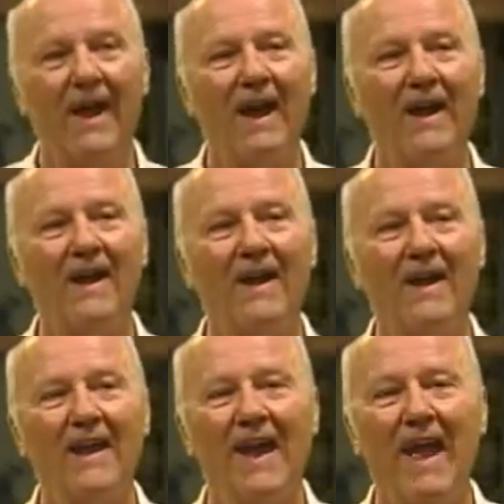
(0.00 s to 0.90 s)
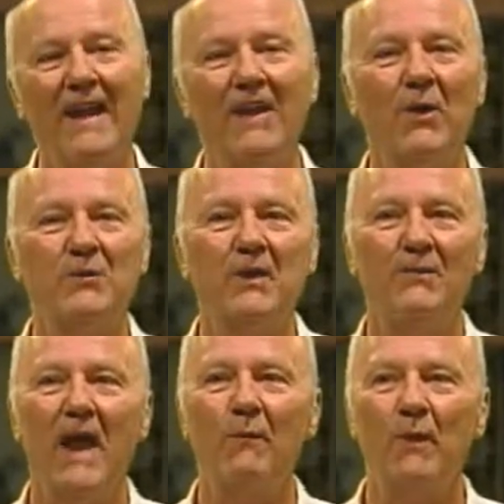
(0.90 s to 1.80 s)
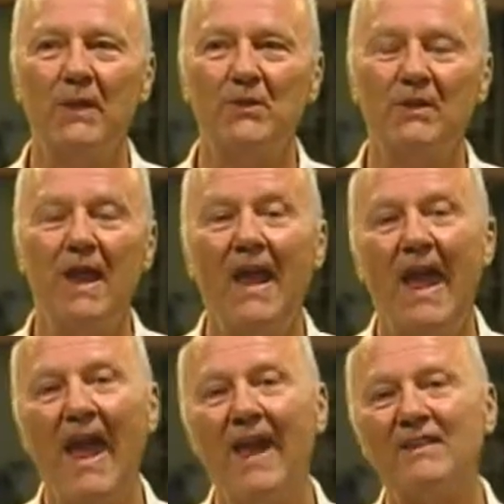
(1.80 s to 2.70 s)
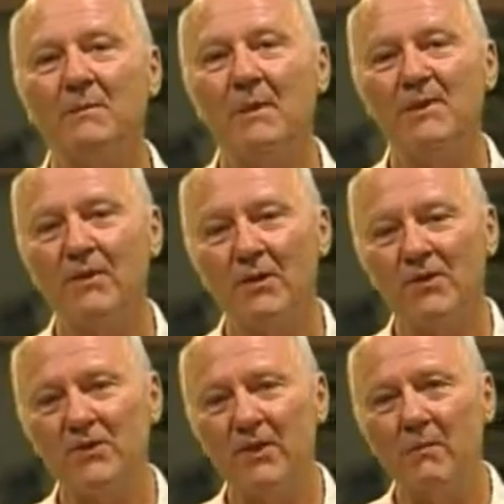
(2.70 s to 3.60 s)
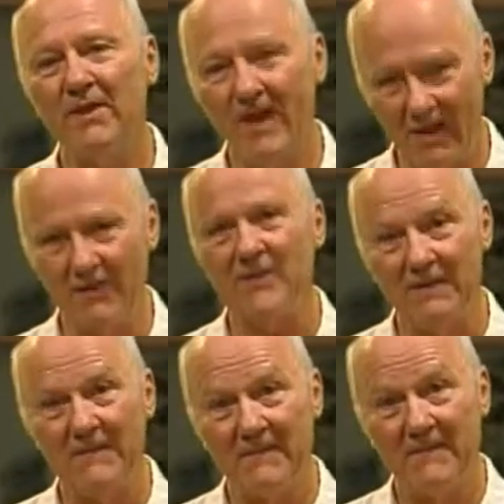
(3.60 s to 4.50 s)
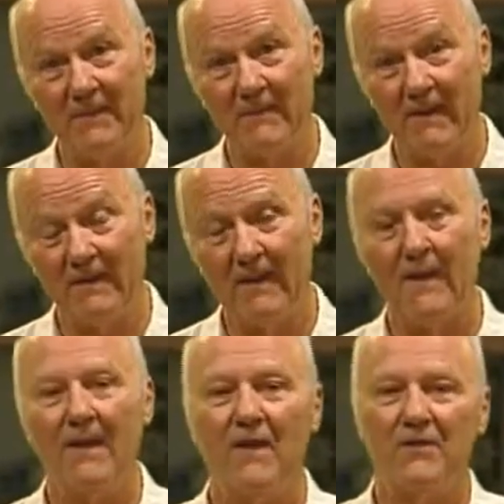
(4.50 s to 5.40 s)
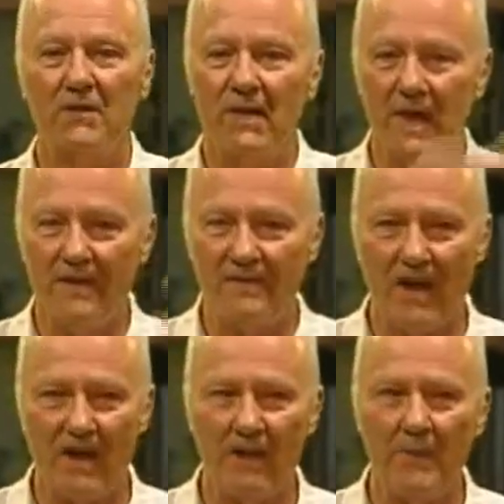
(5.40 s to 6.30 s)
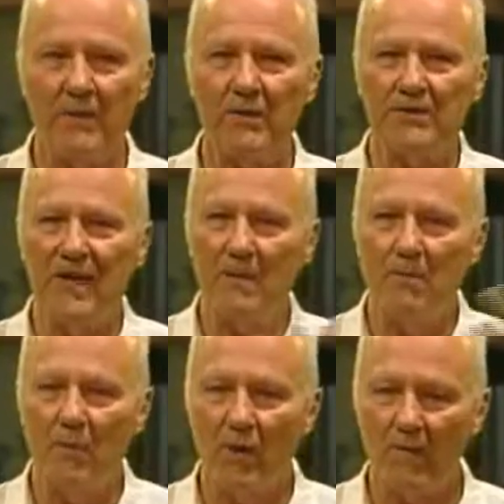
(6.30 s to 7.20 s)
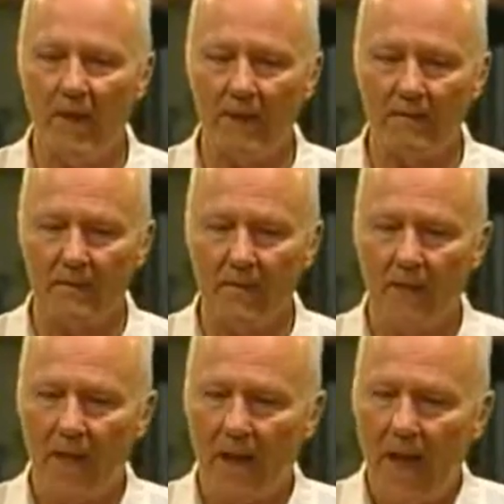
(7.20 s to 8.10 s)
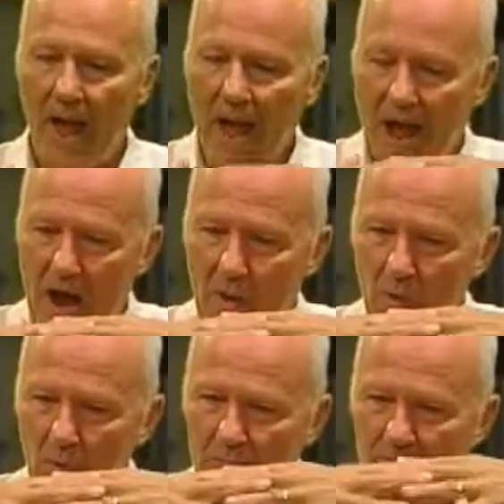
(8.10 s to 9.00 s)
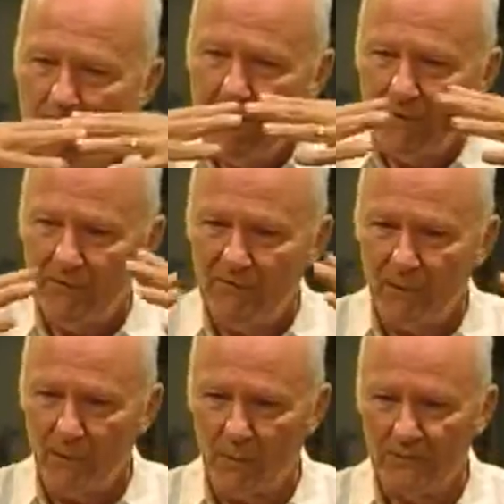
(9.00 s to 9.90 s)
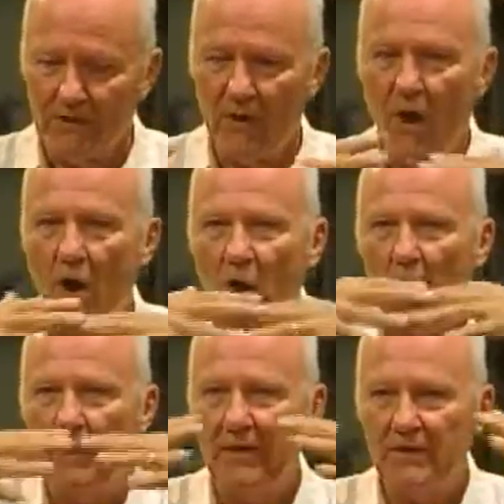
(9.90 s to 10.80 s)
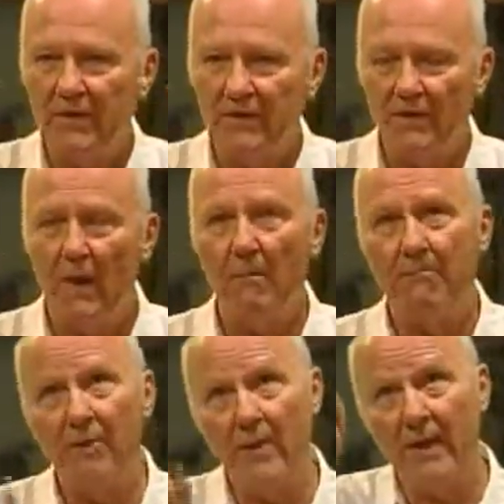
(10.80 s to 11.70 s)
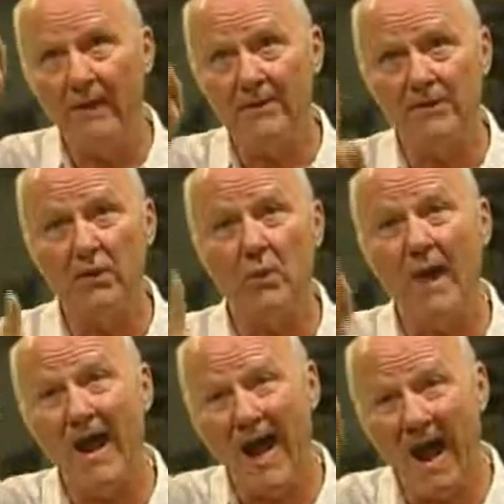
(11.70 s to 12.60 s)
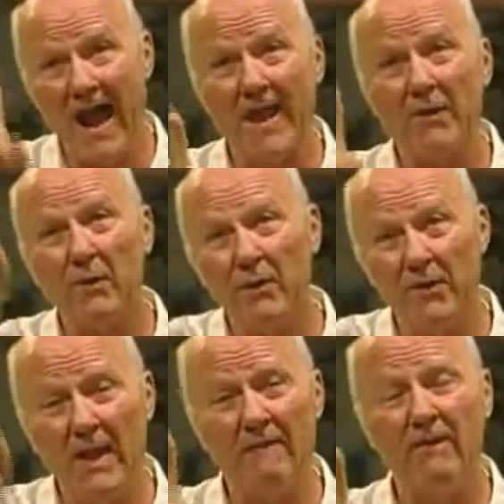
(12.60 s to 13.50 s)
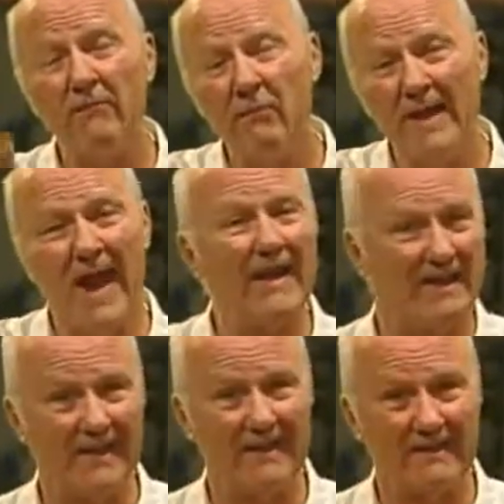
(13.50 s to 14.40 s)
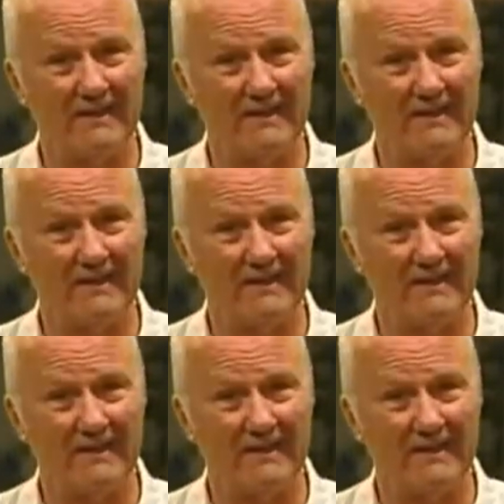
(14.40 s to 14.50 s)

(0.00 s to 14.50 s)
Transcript: And he also defined religion as misunderstood mythology, right? So the idea is, how can we understand more about how the metaphors in all religions point to a higher level of reality?